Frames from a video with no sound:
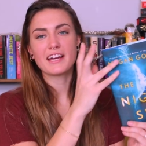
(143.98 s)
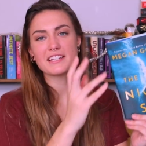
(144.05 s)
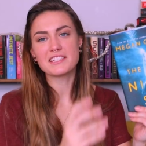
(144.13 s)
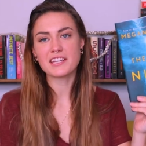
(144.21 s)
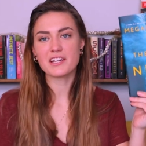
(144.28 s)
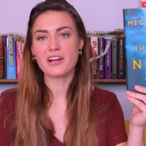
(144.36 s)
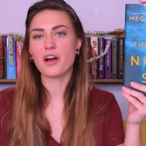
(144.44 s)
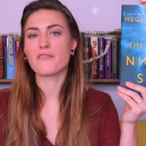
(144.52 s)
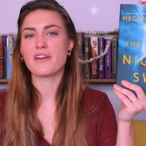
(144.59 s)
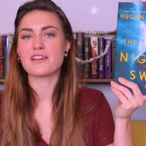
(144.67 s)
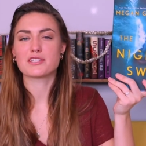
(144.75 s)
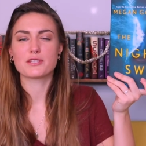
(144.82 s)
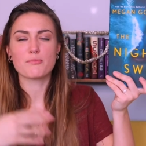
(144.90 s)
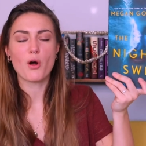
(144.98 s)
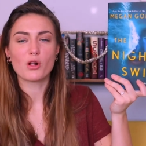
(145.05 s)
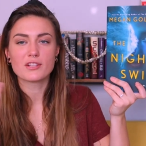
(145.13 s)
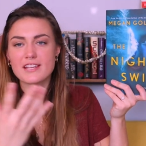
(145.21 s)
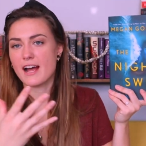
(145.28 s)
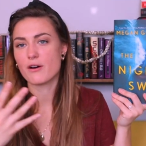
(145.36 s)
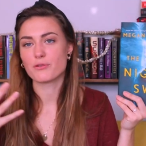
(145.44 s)
idea of a small
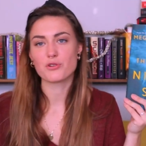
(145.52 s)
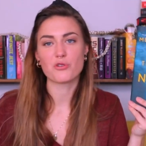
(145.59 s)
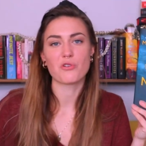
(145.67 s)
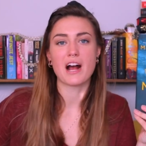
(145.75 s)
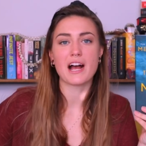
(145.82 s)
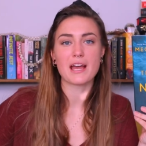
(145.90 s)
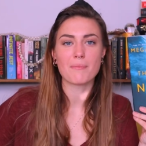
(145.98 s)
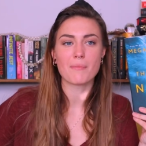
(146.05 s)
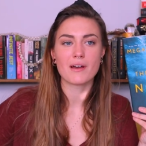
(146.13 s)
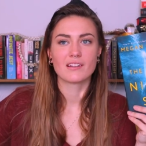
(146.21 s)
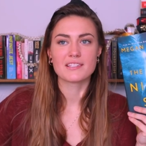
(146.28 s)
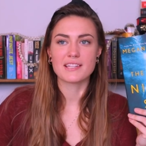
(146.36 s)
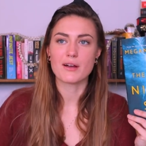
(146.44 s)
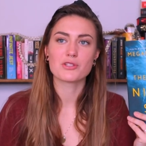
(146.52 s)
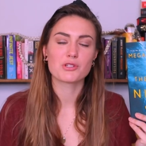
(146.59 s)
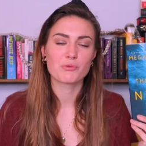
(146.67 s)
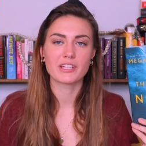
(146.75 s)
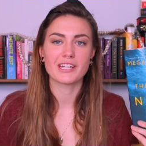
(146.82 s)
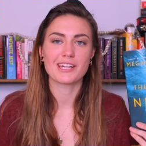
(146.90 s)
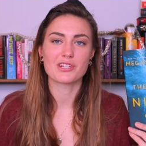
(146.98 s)
town crime sounds
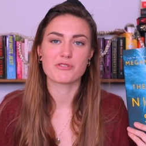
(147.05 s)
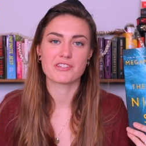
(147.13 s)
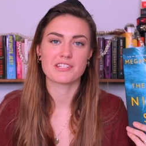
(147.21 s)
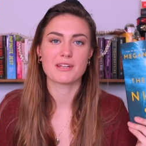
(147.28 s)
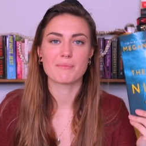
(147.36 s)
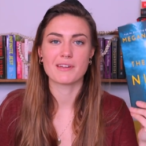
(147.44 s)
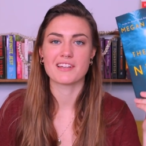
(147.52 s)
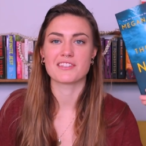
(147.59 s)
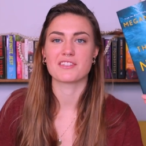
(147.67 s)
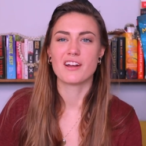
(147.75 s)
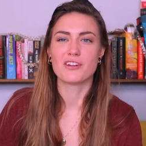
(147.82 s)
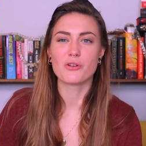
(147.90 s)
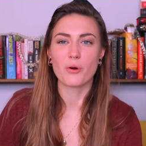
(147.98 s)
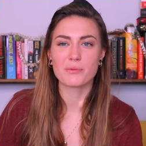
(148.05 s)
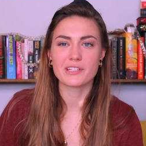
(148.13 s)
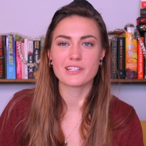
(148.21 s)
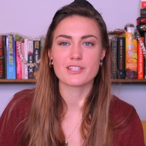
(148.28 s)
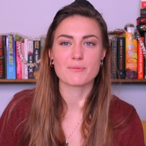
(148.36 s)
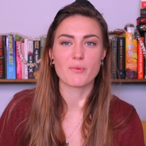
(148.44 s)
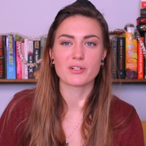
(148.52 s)
really interesting because normally
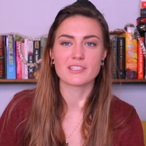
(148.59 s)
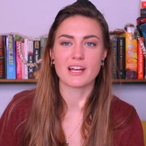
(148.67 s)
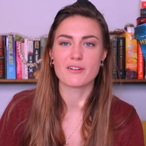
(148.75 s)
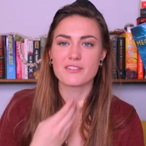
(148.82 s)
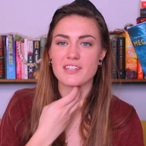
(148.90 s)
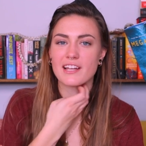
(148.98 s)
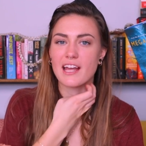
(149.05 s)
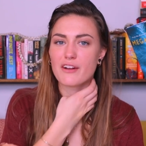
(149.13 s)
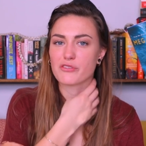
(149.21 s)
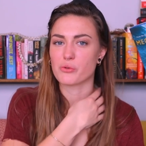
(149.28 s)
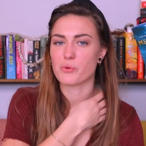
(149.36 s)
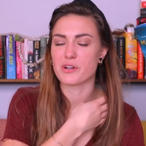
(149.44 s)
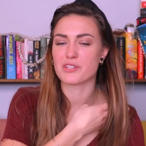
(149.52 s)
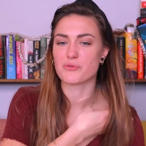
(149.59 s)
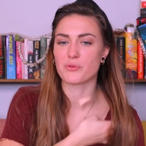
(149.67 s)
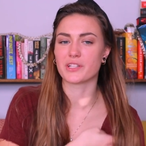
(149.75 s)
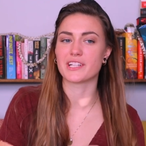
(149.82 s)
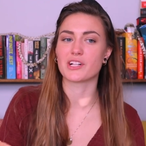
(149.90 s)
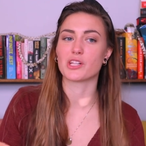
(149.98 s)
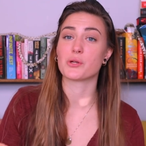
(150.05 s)
in small towns, like, everyone is
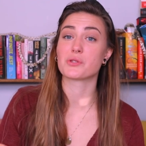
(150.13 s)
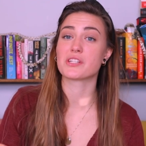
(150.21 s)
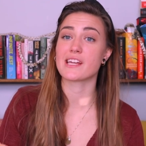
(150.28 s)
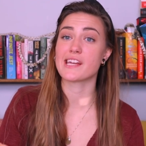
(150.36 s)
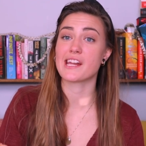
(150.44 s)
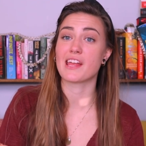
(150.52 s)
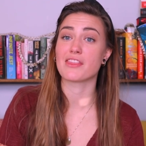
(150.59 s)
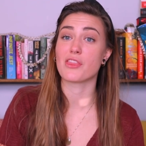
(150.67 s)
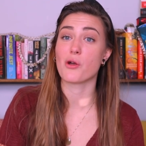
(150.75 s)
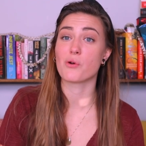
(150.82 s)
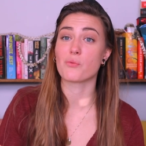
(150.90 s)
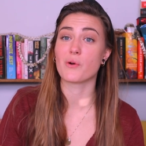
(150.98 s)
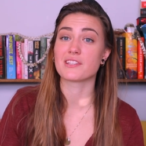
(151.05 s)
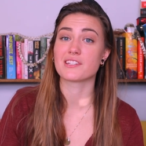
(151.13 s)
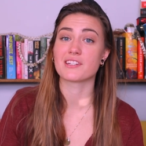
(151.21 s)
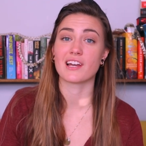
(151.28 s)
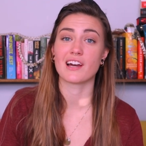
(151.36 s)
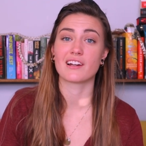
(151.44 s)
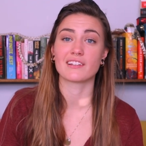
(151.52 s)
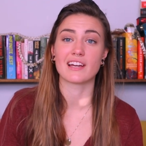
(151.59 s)
really close-knit and no one wants to
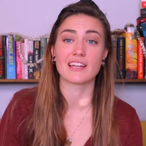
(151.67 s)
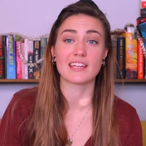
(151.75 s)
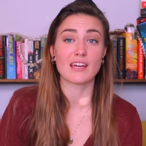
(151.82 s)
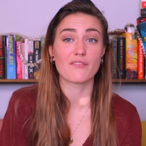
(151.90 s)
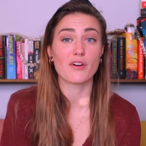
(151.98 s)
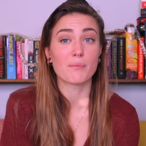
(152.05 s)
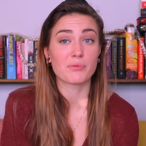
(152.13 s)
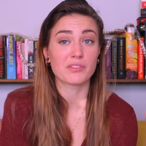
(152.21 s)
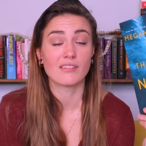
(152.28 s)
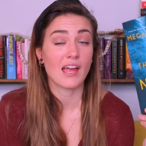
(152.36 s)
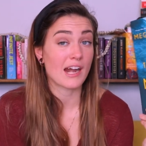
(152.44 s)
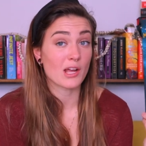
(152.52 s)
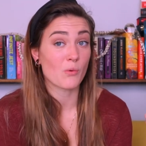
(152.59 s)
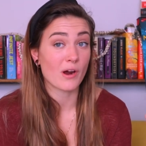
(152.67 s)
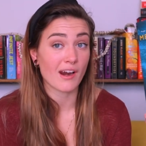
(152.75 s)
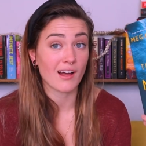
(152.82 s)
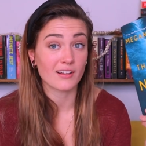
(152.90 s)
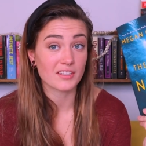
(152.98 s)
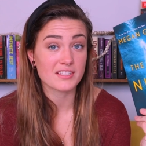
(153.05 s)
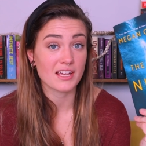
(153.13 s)
kind of like give up anyone
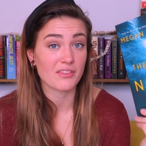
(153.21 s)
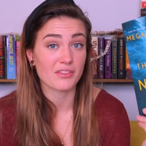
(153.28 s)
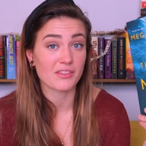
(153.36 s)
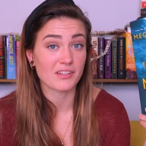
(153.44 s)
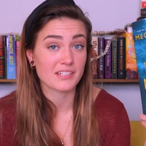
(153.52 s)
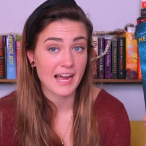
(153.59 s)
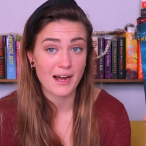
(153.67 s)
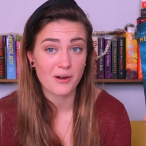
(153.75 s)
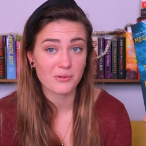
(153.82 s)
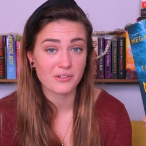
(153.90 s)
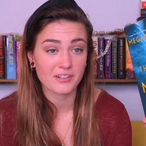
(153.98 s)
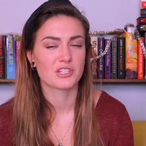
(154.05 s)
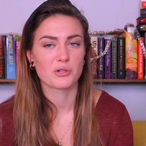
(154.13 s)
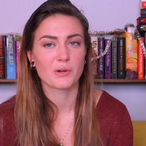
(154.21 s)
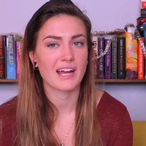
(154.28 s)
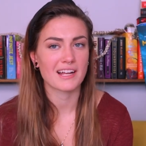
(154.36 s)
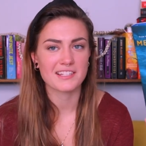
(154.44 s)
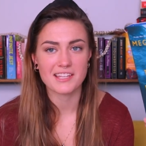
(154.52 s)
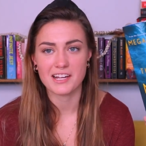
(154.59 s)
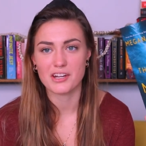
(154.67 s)
else in the town. So it
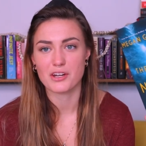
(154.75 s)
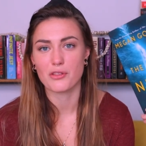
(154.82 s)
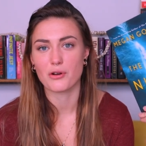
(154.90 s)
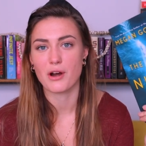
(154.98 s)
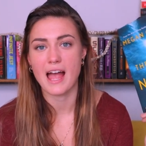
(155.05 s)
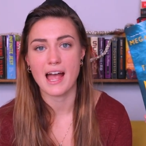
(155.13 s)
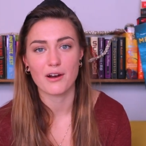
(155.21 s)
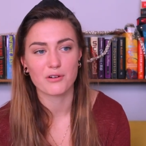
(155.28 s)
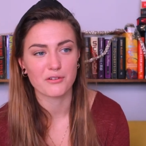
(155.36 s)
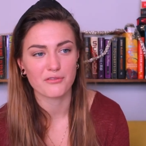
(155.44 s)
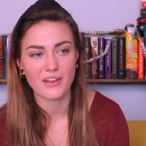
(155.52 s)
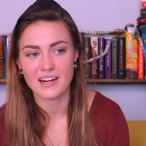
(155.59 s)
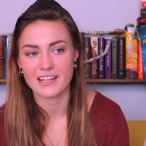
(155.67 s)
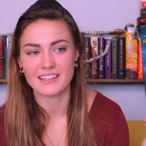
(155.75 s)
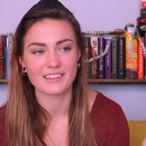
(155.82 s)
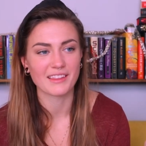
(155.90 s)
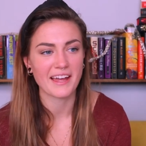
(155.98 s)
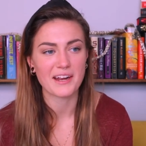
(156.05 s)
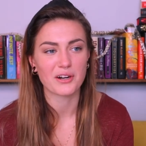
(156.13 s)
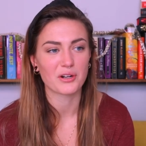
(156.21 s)
adds like another aggravating
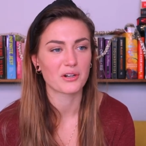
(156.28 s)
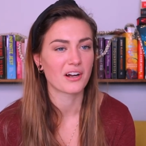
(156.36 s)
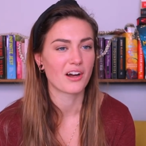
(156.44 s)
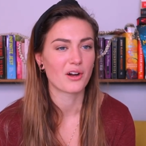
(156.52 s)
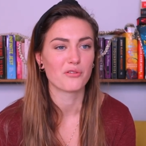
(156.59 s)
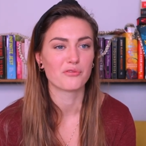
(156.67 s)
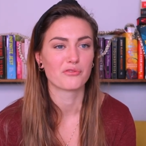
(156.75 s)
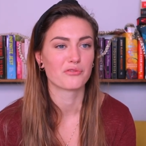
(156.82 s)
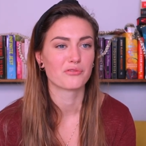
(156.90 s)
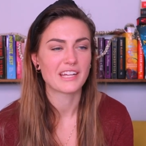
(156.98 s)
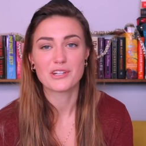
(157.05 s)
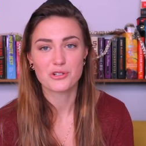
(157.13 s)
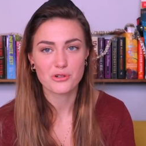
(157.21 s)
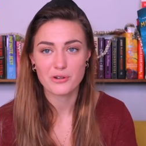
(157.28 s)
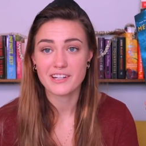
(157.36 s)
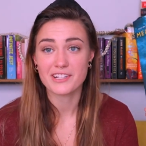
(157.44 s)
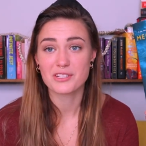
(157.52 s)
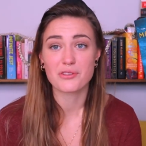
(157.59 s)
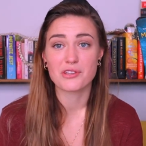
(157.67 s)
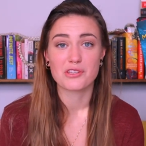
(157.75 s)
layer of
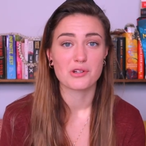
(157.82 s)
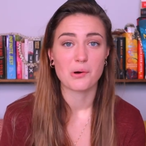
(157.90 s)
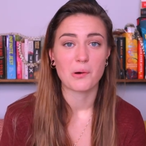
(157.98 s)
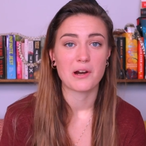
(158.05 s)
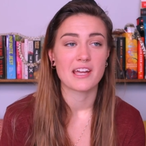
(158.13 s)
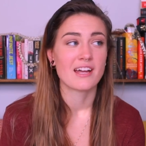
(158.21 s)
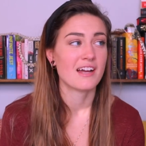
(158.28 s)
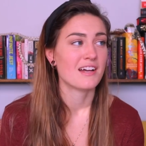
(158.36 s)
intrigue to the story.